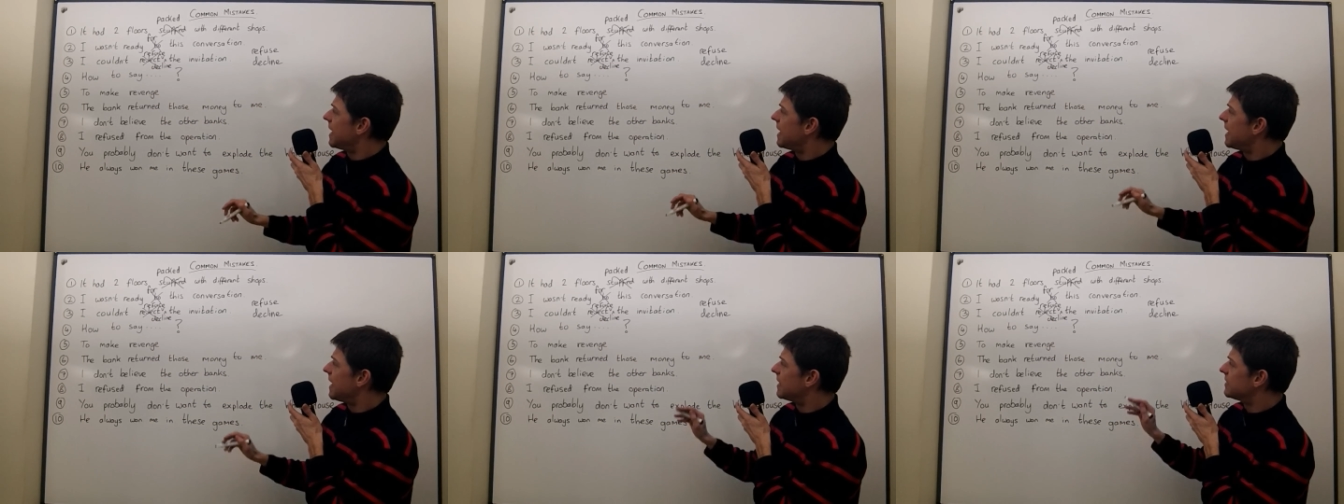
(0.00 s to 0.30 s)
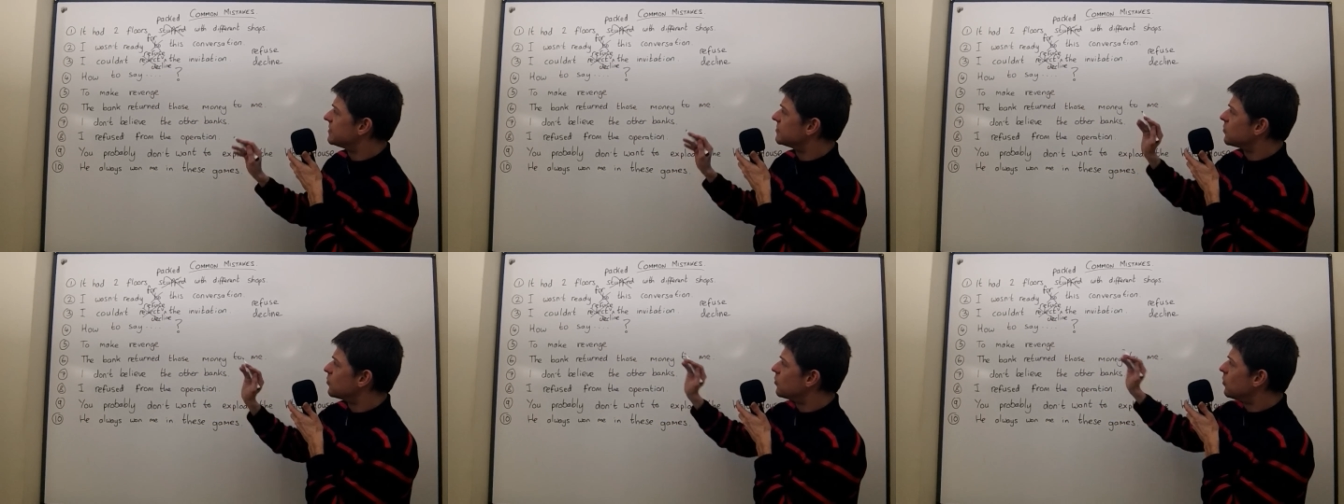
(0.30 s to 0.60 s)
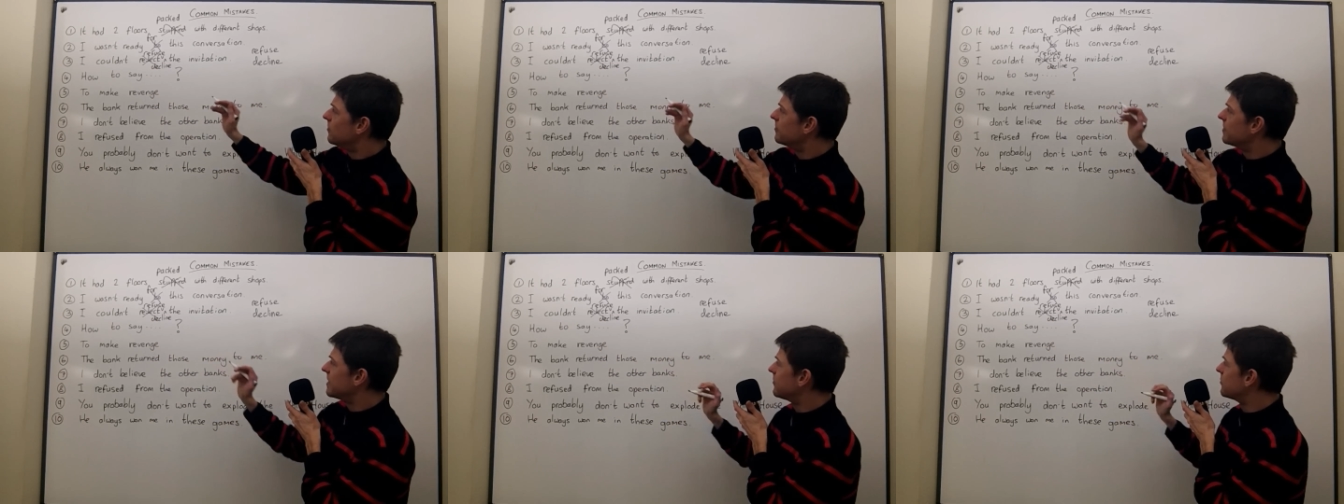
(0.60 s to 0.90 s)
and
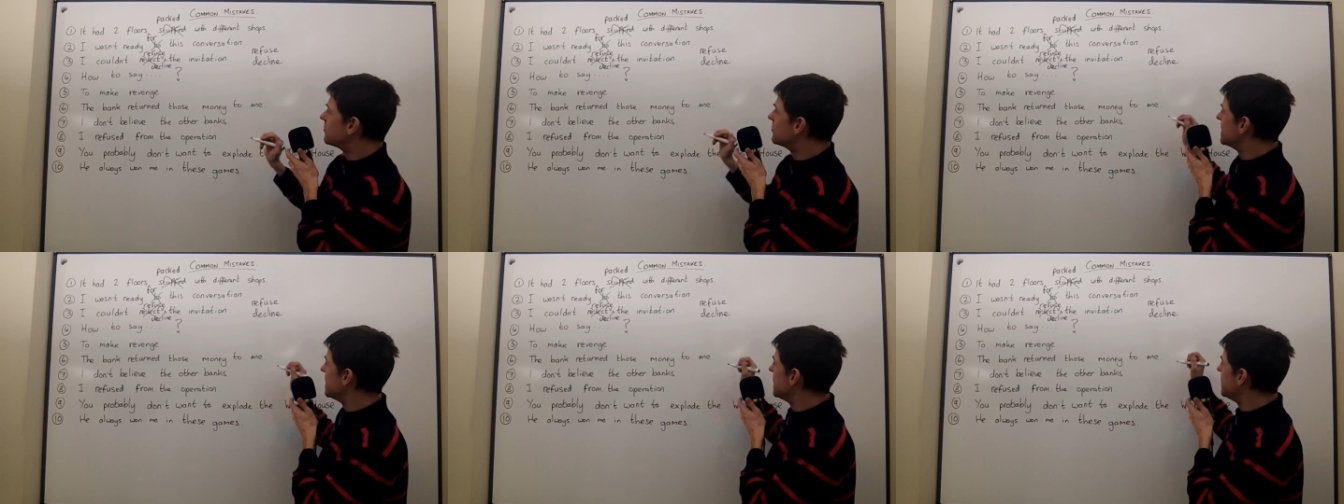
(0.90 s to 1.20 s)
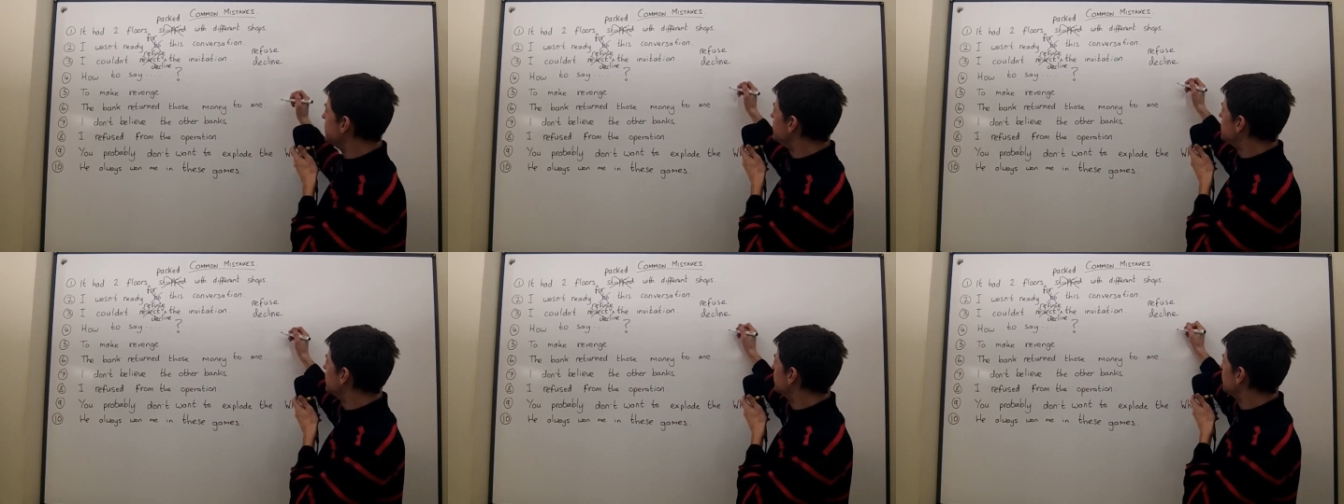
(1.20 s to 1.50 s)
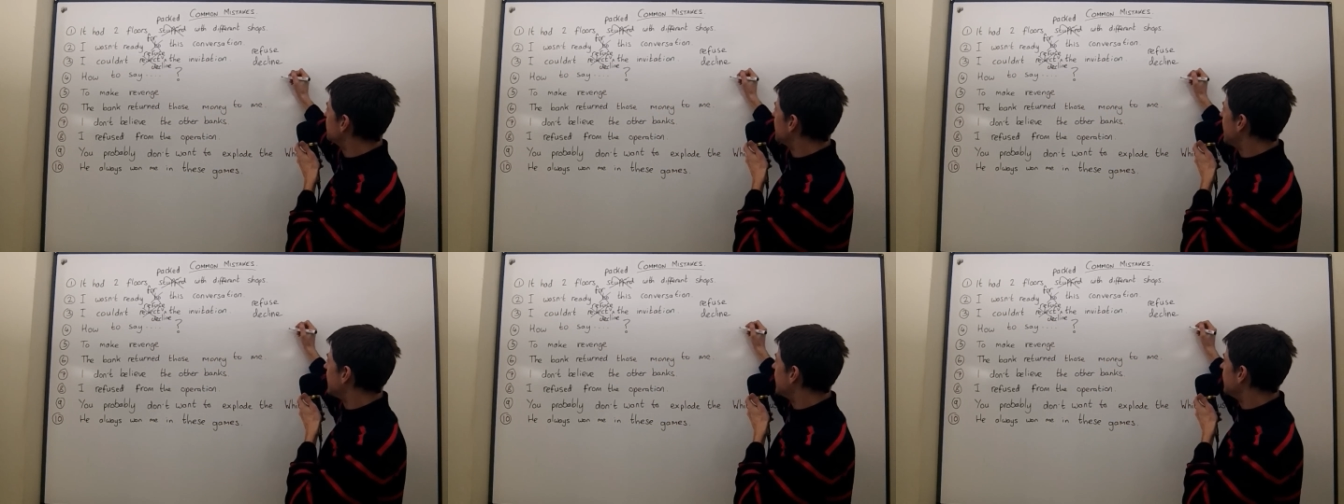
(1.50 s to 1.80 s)
what people need to
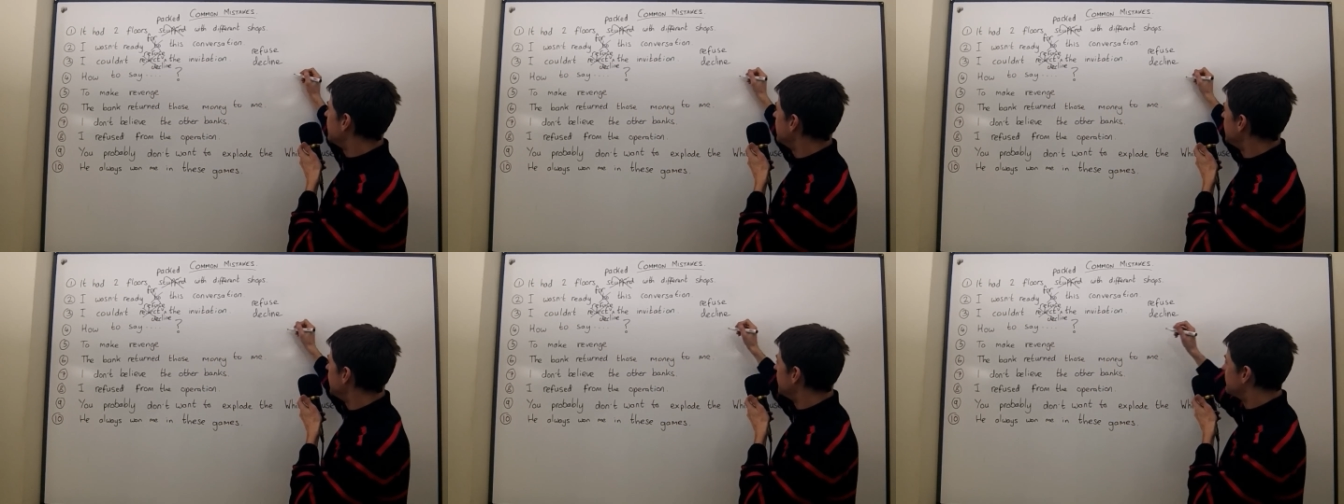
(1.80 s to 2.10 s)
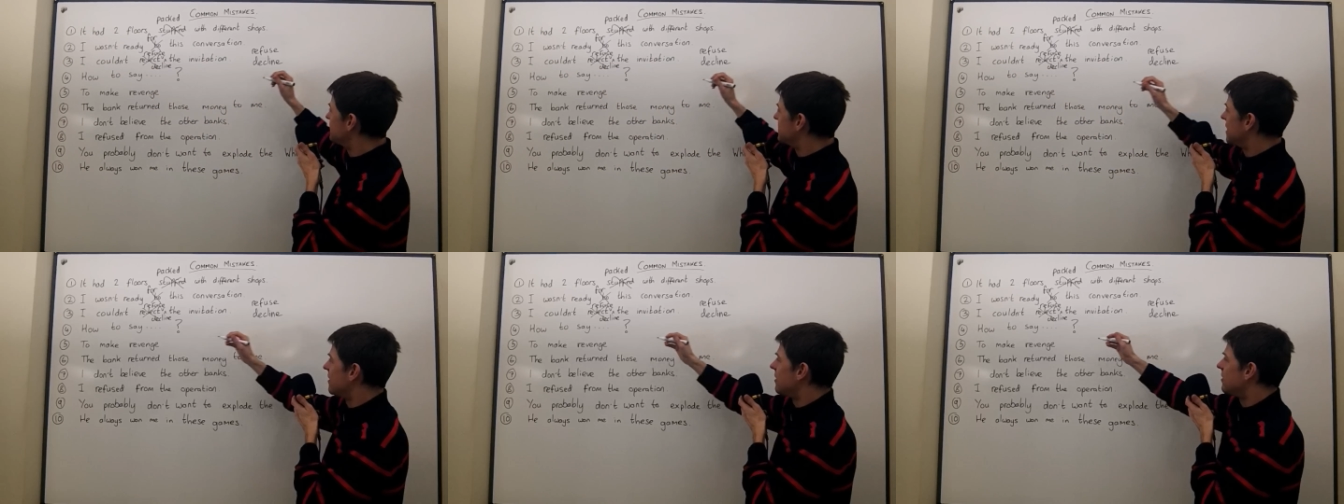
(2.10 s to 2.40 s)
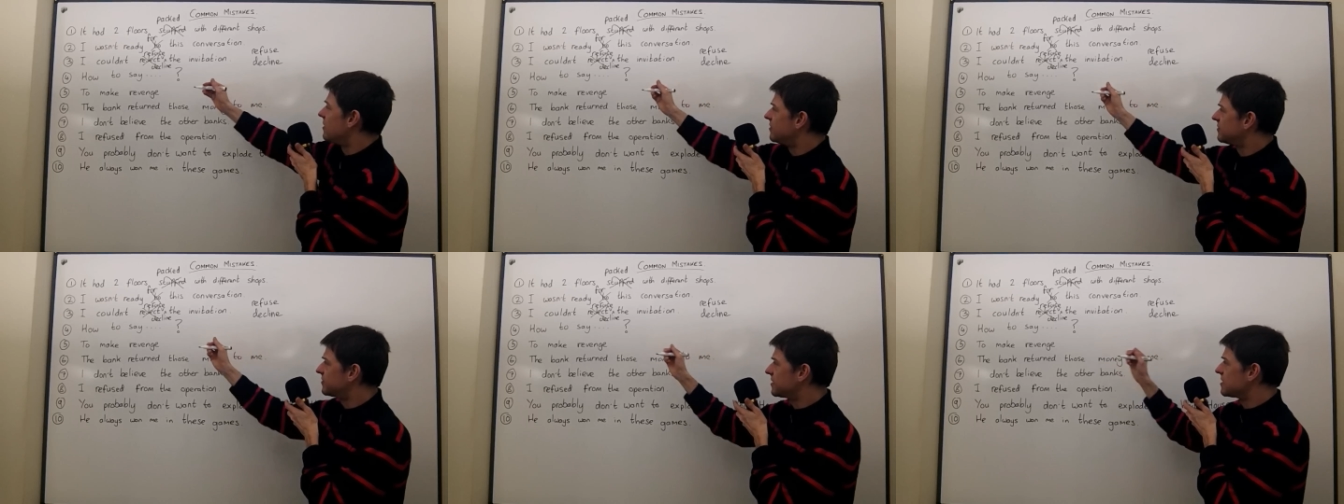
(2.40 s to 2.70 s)
say if they're
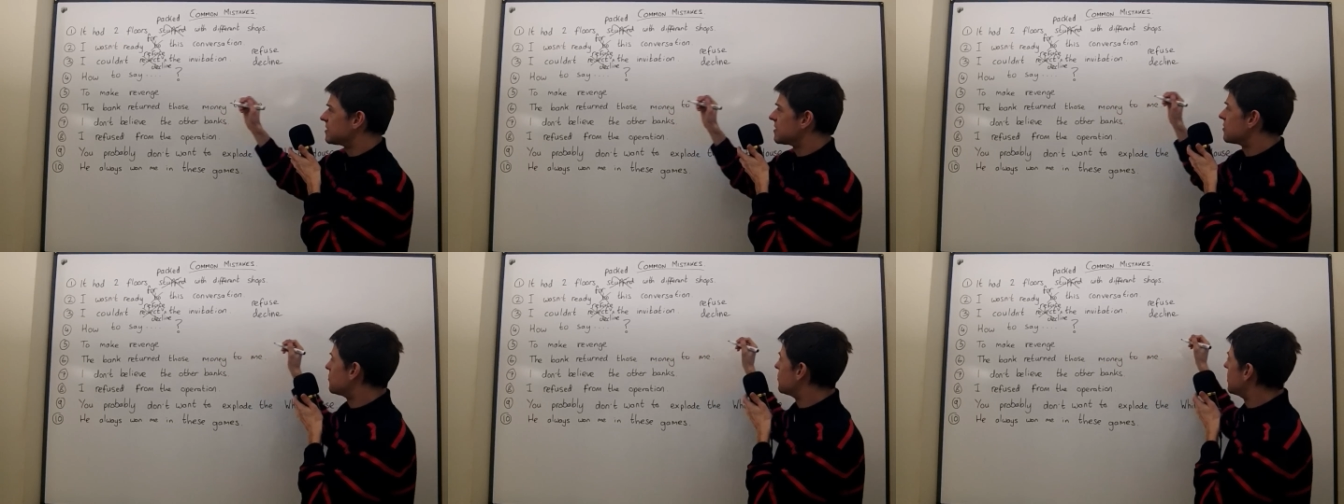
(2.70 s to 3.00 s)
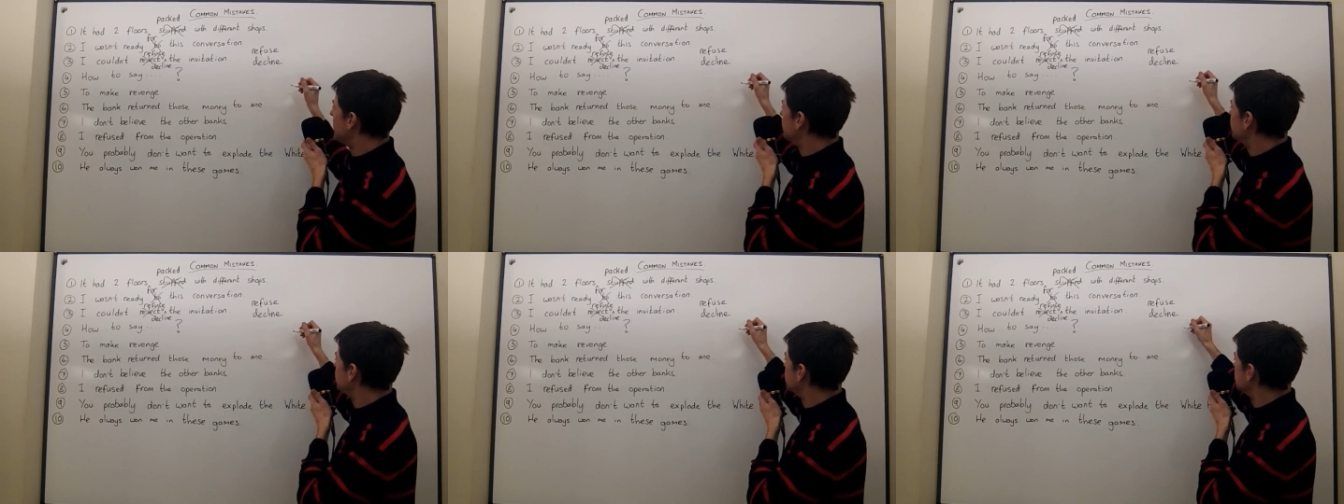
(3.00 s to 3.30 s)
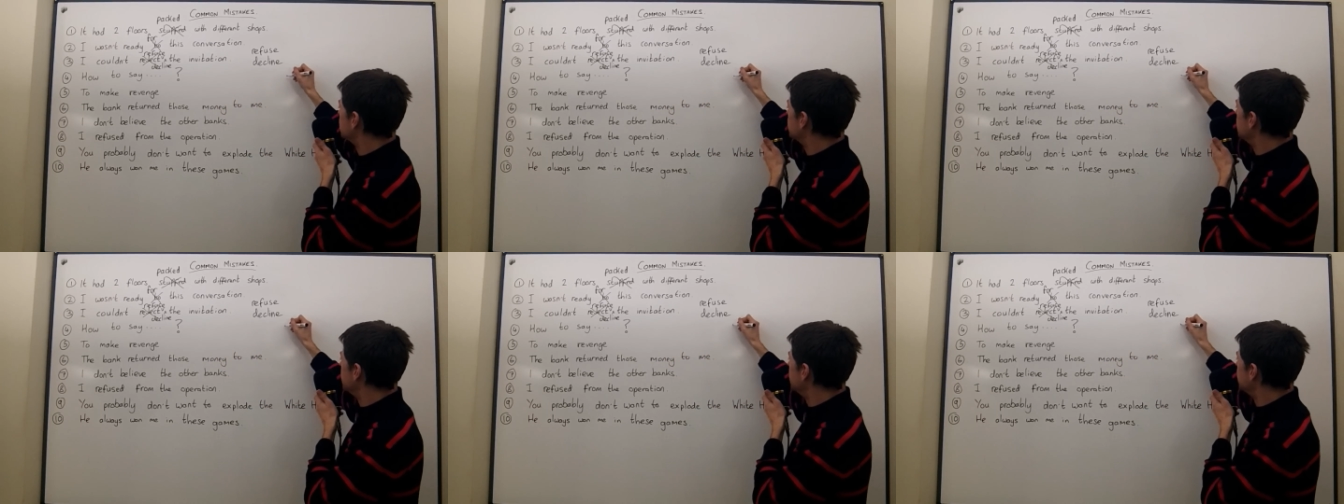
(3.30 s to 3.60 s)
asking a
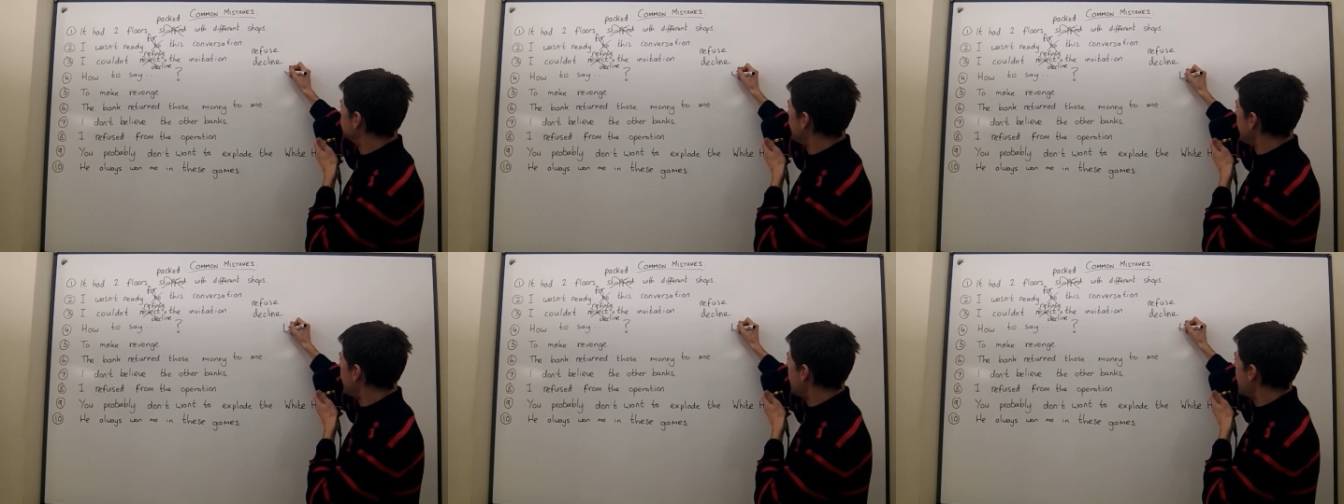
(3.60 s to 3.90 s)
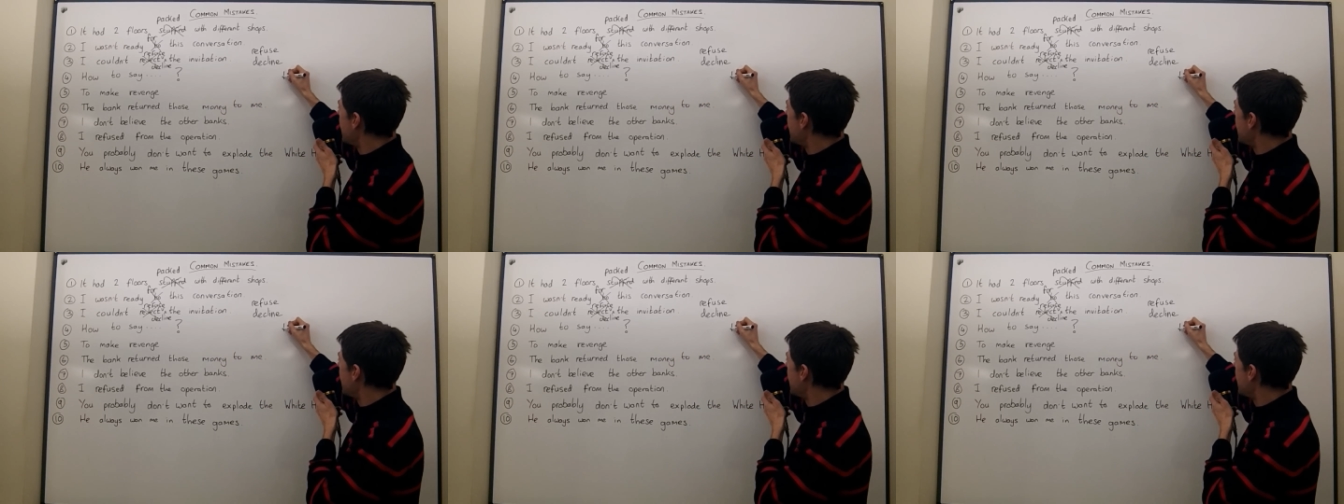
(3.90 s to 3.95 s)
question is